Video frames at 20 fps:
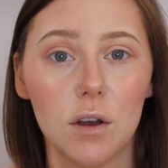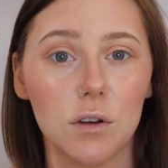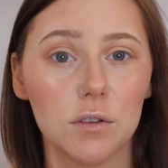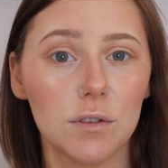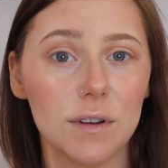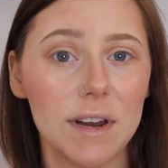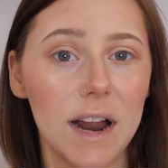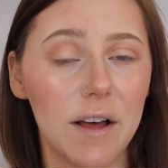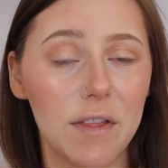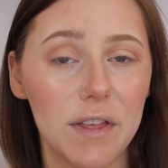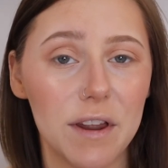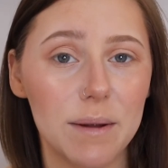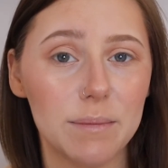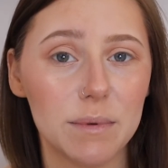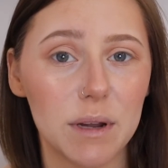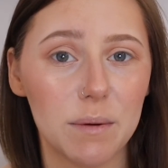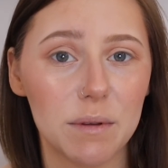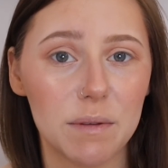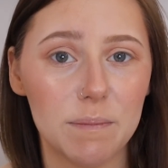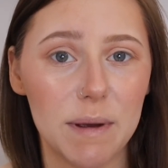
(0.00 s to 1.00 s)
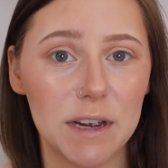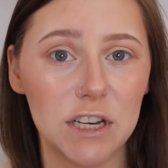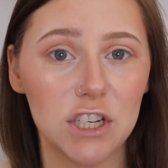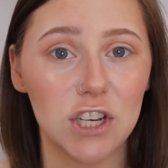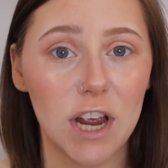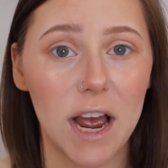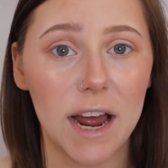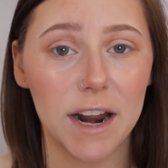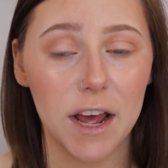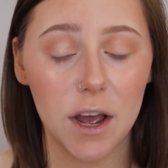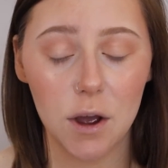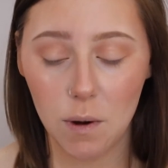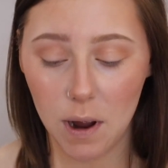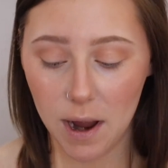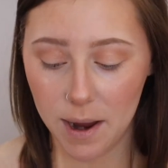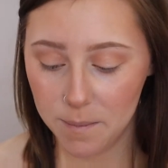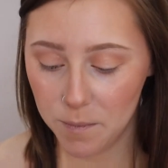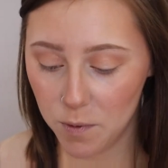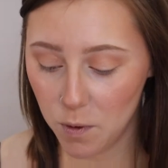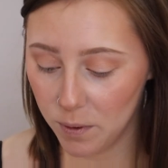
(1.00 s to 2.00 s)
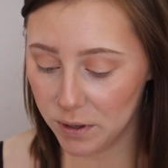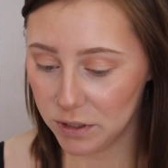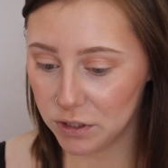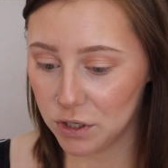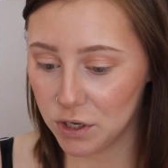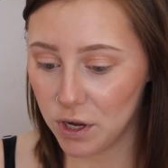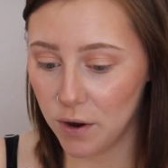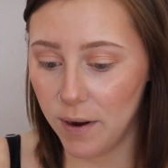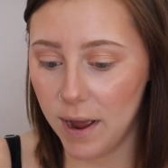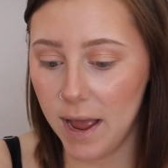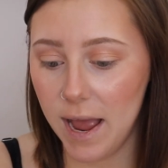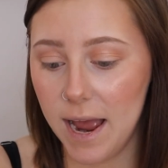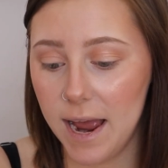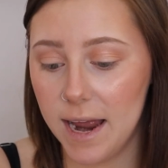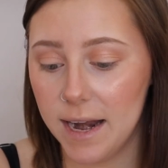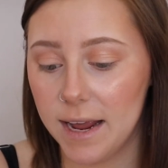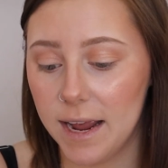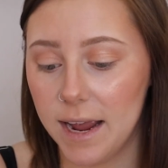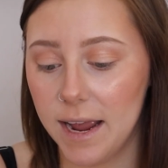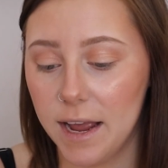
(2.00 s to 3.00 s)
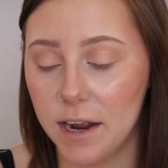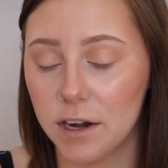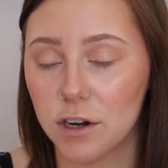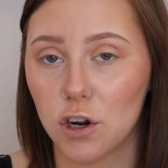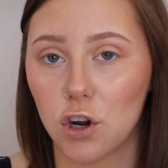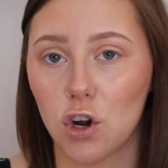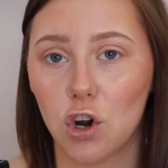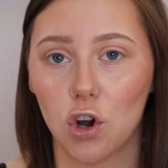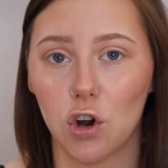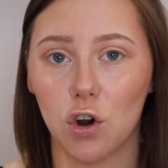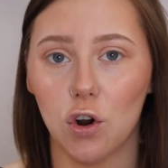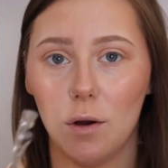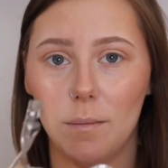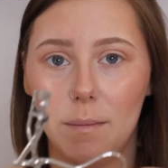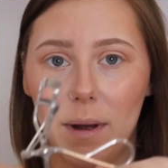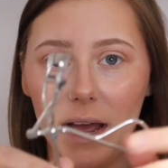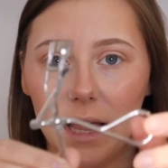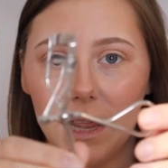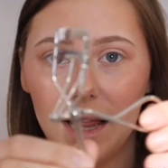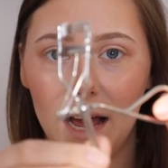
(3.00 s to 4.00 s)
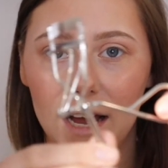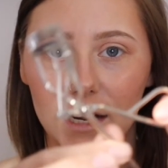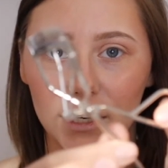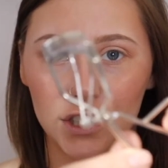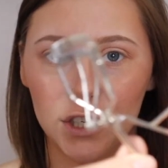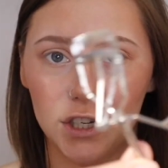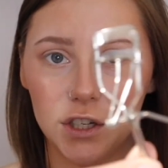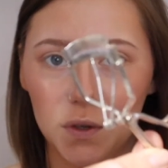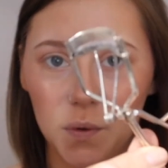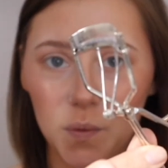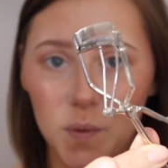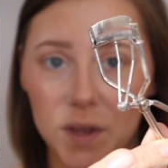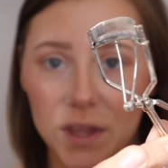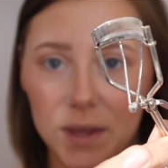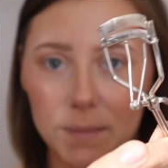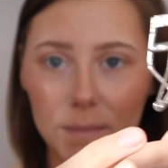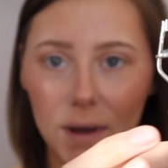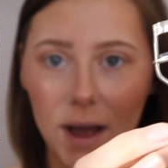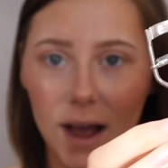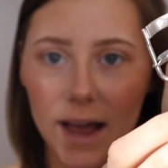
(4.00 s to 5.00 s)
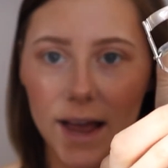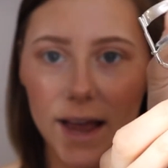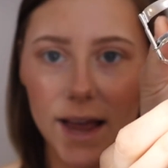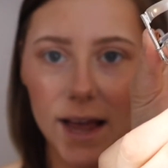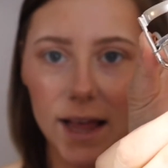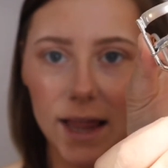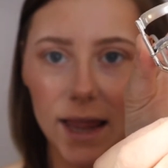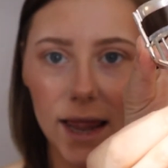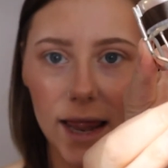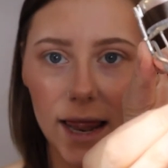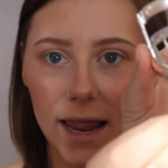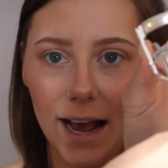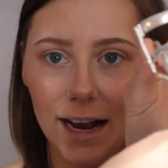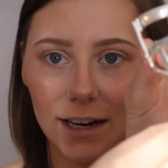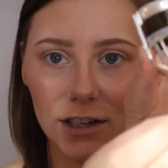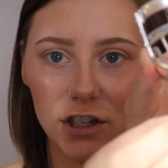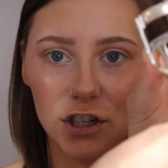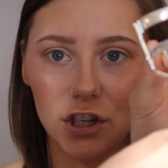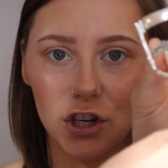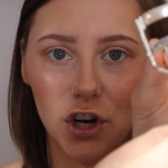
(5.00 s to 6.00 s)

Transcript: So now that I'm done with my shadow, I'm going to go ahead and curl my lashes with my lash